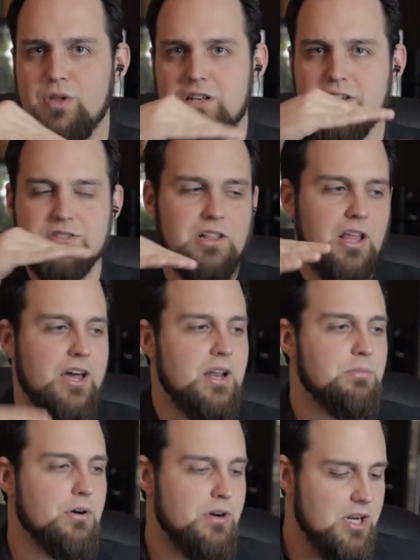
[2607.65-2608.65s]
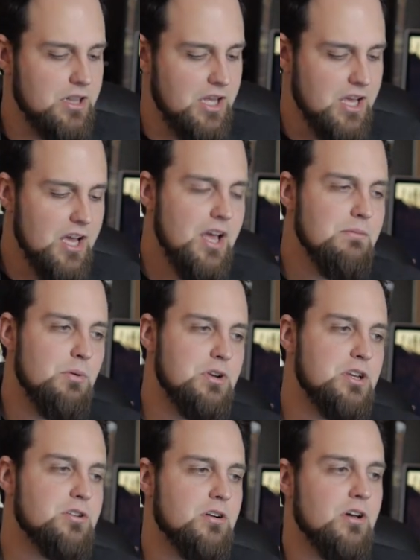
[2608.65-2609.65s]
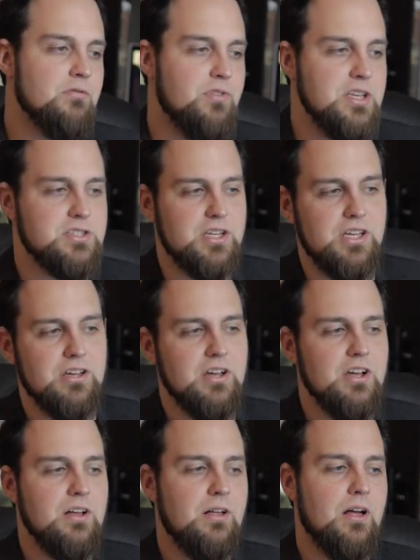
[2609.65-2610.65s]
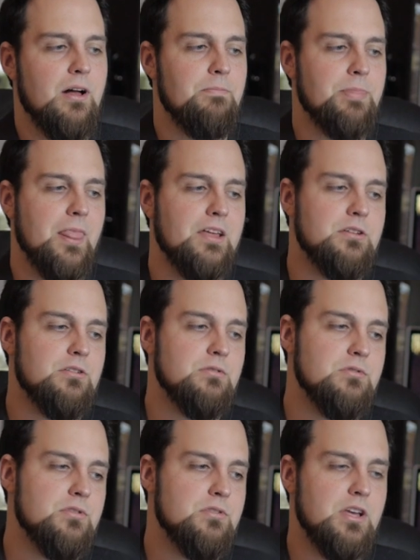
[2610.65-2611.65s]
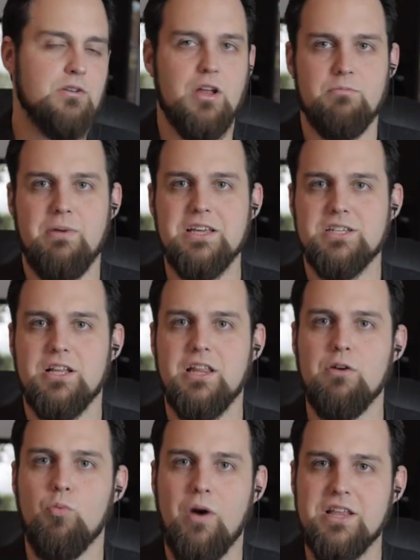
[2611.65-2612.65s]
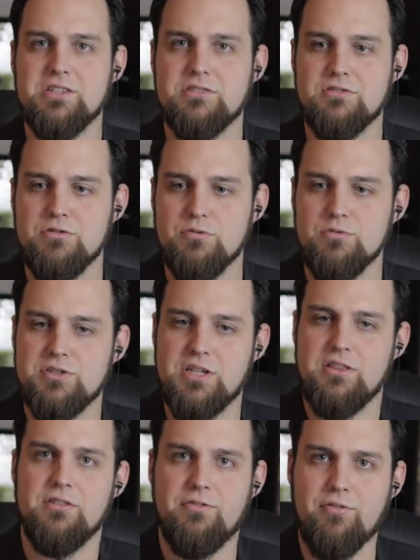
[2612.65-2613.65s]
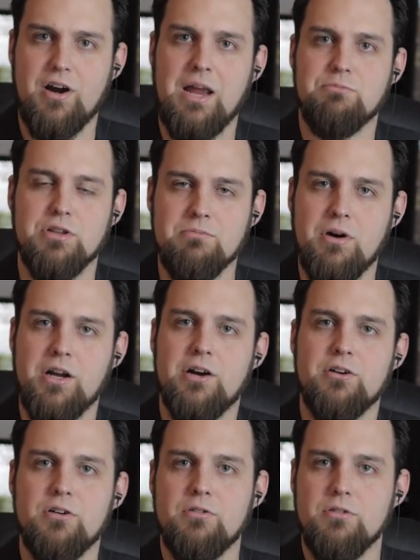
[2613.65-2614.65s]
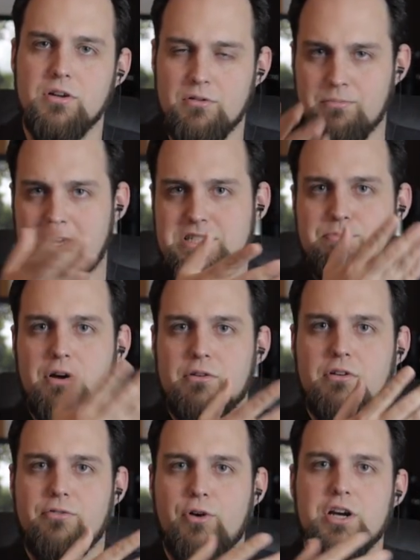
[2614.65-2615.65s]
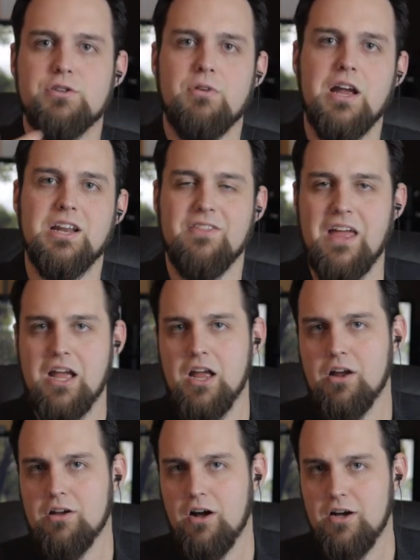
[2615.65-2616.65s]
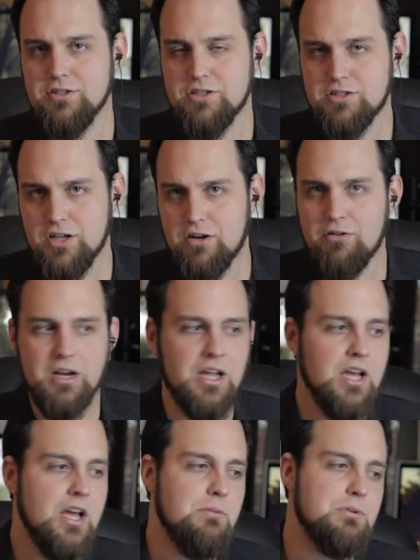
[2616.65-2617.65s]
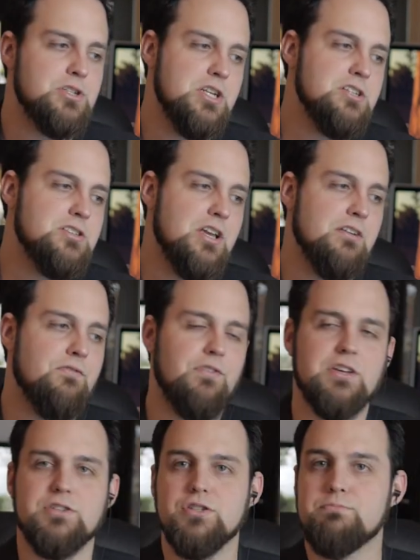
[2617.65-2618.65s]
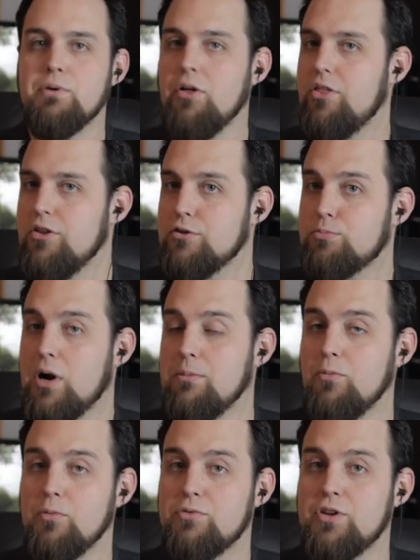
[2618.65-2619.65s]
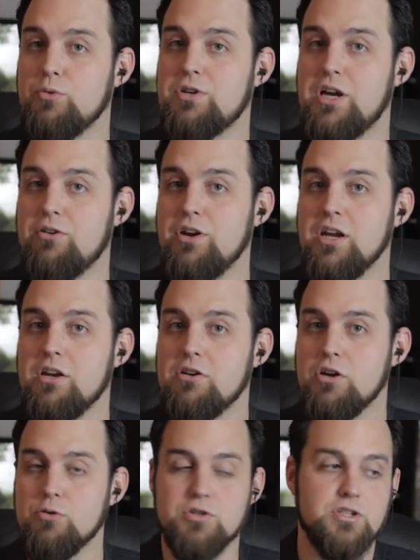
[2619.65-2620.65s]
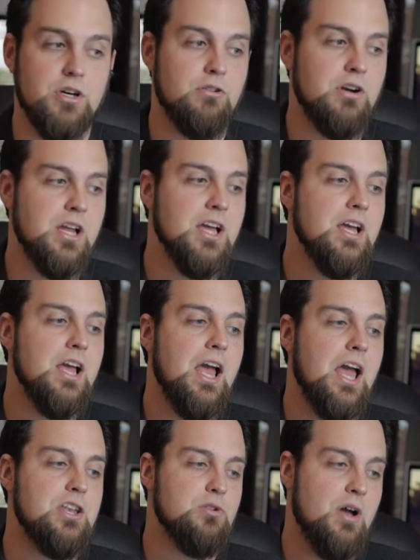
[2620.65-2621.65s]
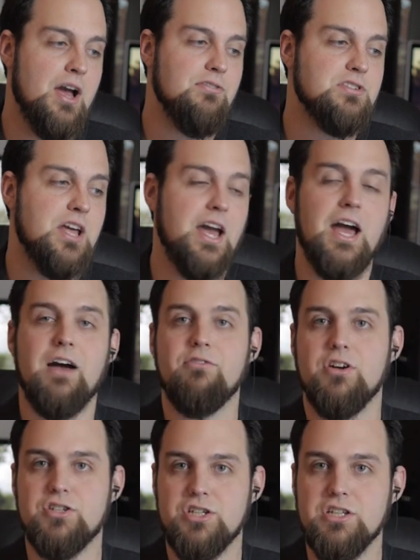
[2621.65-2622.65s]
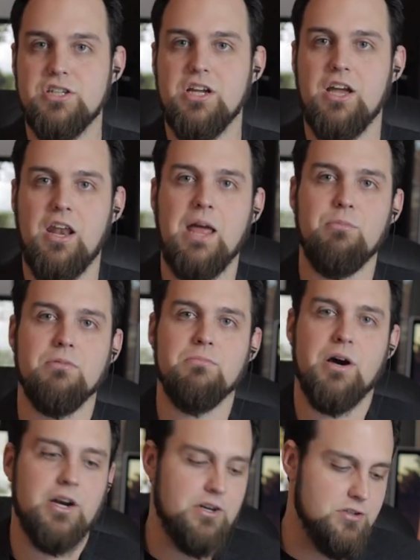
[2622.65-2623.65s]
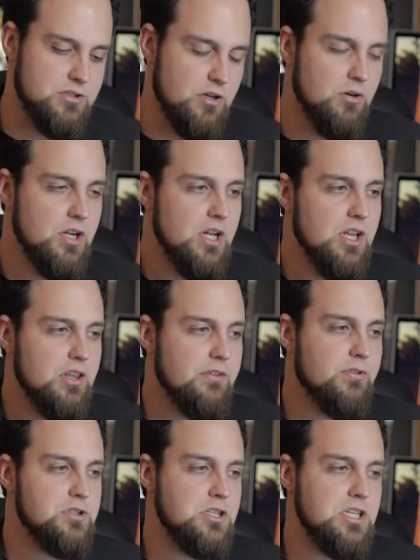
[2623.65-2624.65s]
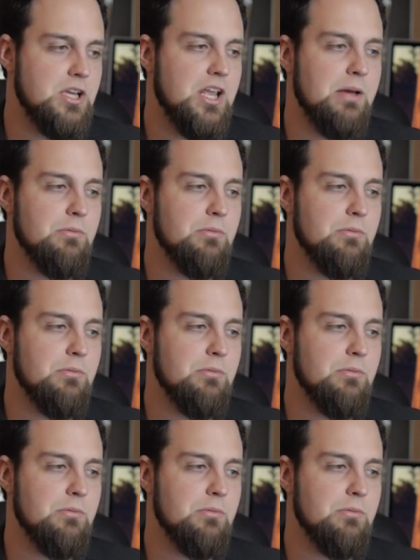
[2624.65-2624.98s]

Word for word: it doesn't line up correctly. But when you turn on VSync, um, the, it, it basically waits to send the frame to the monitor based upon the refresh rate, and that can cause stuttering. But G sync fixes both of those problems. No tearing, no stuttering, and you have to have a G sync enabled monitor. So look for G sync